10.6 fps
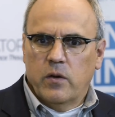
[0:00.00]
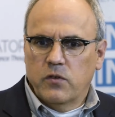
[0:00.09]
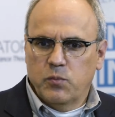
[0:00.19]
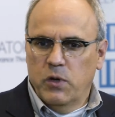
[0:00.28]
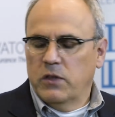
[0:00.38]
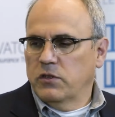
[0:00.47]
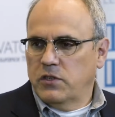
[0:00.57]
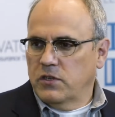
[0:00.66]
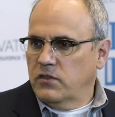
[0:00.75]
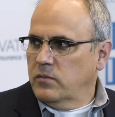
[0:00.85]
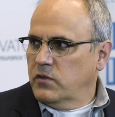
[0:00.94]
sprinkler
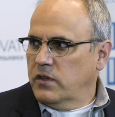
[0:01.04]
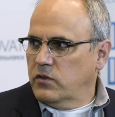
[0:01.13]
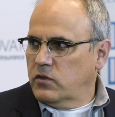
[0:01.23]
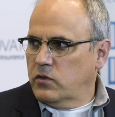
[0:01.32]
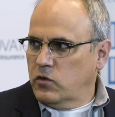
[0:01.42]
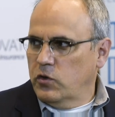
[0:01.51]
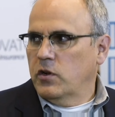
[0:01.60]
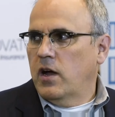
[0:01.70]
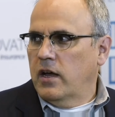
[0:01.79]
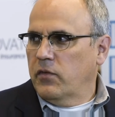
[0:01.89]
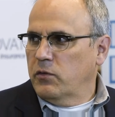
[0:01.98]
systems that turned
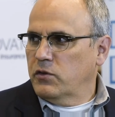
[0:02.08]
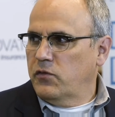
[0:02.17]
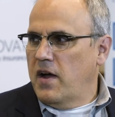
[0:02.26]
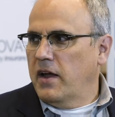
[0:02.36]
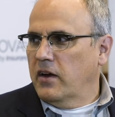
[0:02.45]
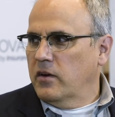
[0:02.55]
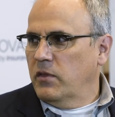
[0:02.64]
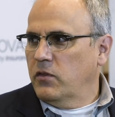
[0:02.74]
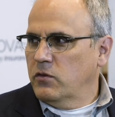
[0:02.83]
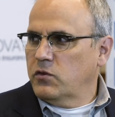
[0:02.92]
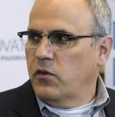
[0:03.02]
on if there was a fire.
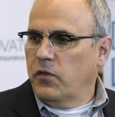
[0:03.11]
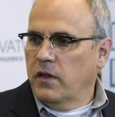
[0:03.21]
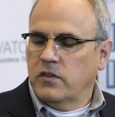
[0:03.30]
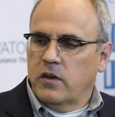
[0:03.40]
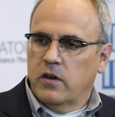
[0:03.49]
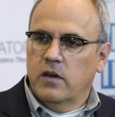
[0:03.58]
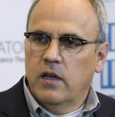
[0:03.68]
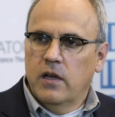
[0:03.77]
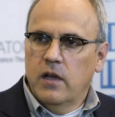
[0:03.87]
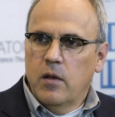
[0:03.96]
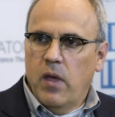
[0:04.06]
Those sort of things that
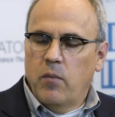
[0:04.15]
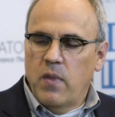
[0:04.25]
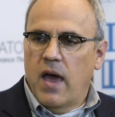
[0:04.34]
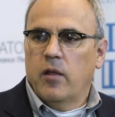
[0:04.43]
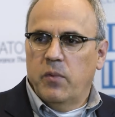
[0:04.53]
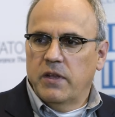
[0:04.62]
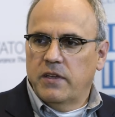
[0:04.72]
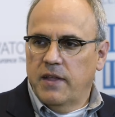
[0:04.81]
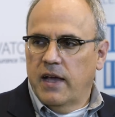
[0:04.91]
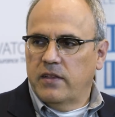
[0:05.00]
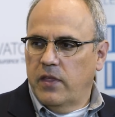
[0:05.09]
may not have been
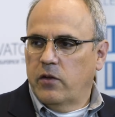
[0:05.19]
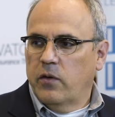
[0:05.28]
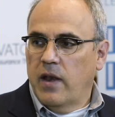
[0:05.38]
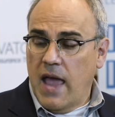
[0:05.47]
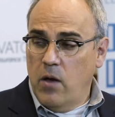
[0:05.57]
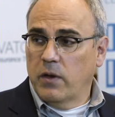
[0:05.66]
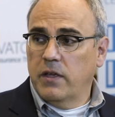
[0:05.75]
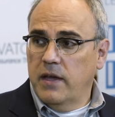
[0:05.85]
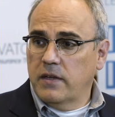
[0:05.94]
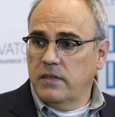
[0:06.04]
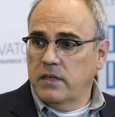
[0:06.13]
connected that are now
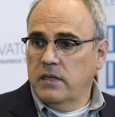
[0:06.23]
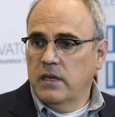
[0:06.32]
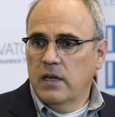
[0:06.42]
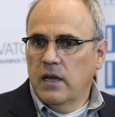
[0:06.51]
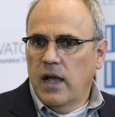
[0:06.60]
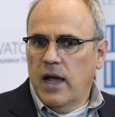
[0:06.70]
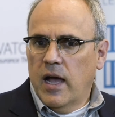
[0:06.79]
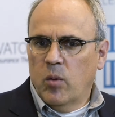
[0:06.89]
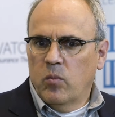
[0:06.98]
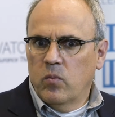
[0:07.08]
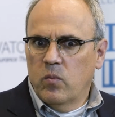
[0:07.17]
connected.
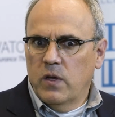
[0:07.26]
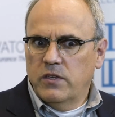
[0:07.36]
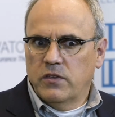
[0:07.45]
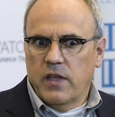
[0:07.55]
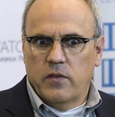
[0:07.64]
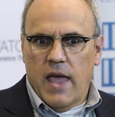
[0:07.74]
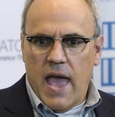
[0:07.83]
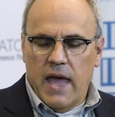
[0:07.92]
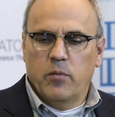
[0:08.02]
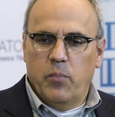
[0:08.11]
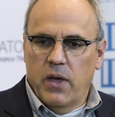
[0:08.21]
It just has
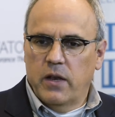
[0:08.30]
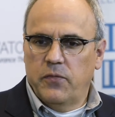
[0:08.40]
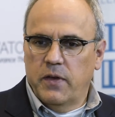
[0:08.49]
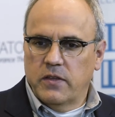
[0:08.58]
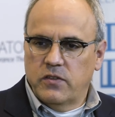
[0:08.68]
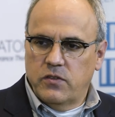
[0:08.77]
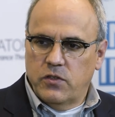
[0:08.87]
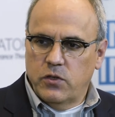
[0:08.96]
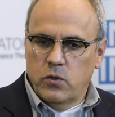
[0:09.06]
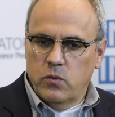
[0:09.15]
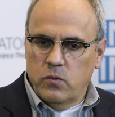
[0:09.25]
added benefits
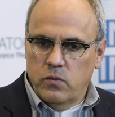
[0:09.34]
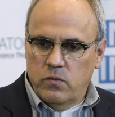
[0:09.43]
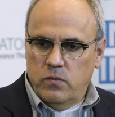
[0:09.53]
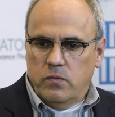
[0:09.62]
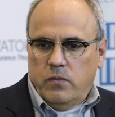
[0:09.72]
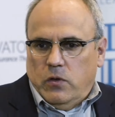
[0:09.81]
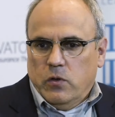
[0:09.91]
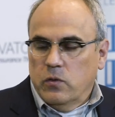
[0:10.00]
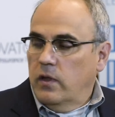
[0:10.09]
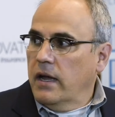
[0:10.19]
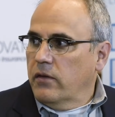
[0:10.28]
to your
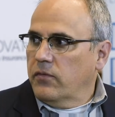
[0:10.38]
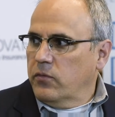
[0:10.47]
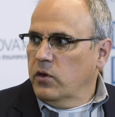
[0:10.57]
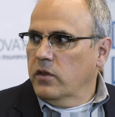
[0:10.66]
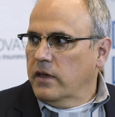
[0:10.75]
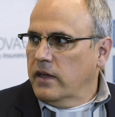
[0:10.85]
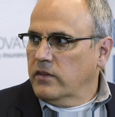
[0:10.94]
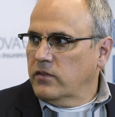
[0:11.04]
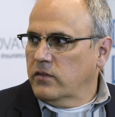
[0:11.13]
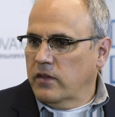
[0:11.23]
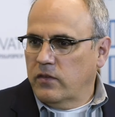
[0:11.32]
life, really.
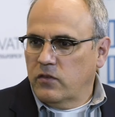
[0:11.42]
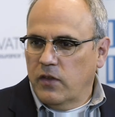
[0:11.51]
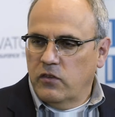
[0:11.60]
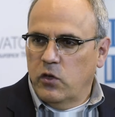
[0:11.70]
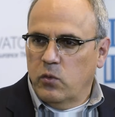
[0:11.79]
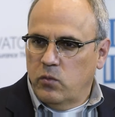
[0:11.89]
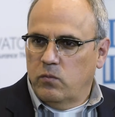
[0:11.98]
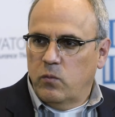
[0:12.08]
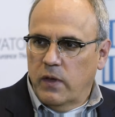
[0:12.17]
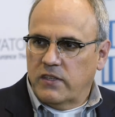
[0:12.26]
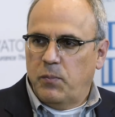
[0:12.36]
It's things you
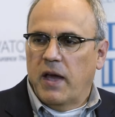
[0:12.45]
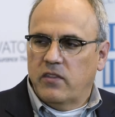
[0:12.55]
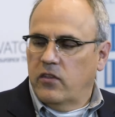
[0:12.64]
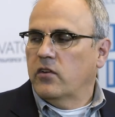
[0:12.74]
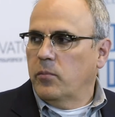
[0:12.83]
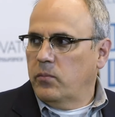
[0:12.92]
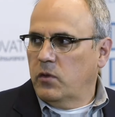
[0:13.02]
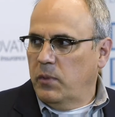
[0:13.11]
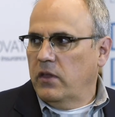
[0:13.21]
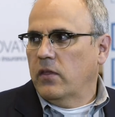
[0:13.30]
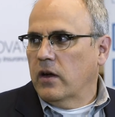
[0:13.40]
expect there to
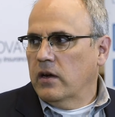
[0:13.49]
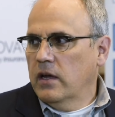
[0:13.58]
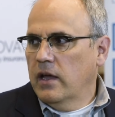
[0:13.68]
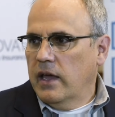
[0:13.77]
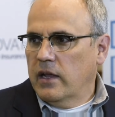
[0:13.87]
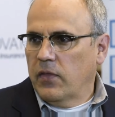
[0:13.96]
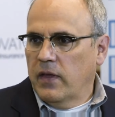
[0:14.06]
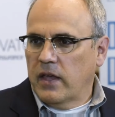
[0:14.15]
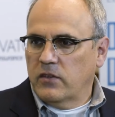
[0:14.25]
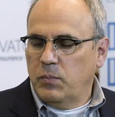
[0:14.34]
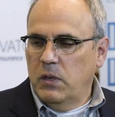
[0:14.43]
be there. And I think
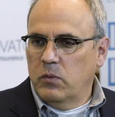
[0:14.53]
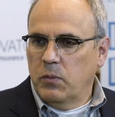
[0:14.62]
as people